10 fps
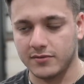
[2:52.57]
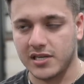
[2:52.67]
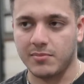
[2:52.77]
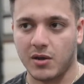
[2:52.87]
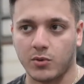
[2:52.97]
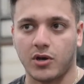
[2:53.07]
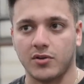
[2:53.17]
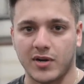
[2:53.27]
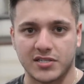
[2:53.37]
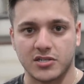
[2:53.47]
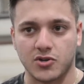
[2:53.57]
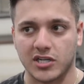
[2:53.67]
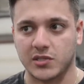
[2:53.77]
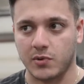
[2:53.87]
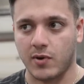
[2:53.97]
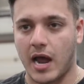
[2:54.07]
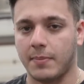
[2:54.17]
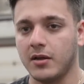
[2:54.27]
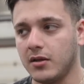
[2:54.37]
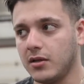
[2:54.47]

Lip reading: Same thing with all the rest of the trucks that we wrap.